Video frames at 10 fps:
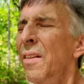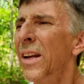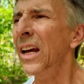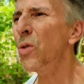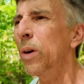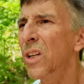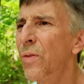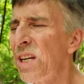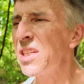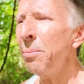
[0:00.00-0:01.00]
The next one is
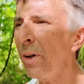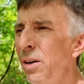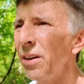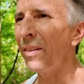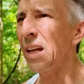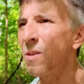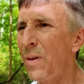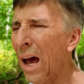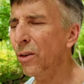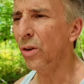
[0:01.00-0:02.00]
very similar, and that's
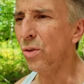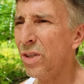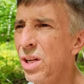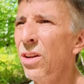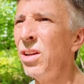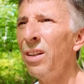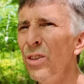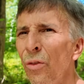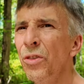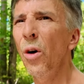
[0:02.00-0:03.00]
values.
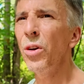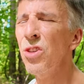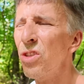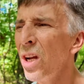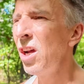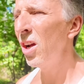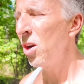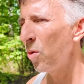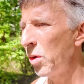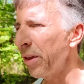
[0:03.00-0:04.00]
You'll notice
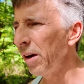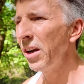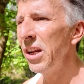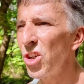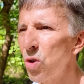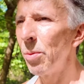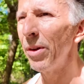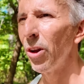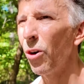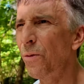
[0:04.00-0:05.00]
with an unhinged
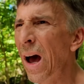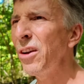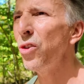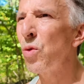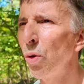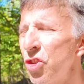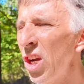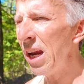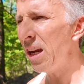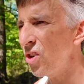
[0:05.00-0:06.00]
woman that her values will
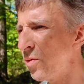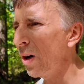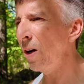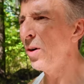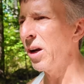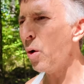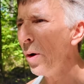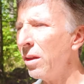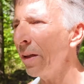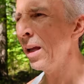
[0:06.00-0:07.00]
change very, very
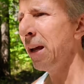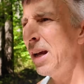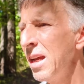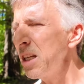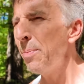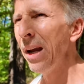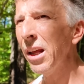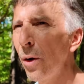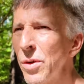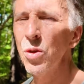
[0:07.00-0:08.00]
quickly,
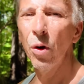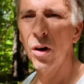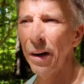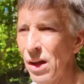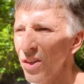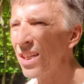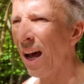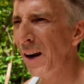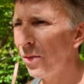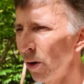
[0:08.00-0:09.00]
depending on what's going on
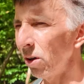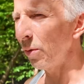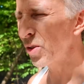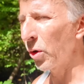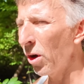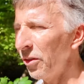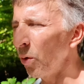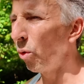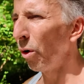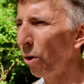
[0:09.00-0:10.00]
outside of her, what's going on in
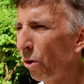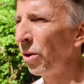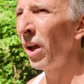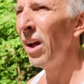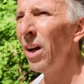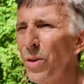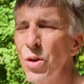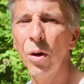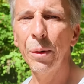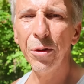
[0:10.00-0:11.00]
the world, what's
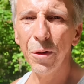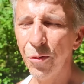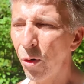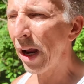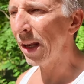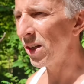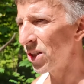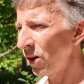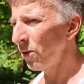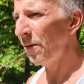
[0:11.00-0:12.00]
going on with her
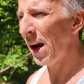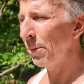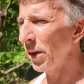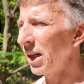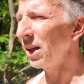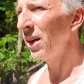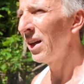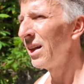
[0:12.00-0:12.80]
friends, her family,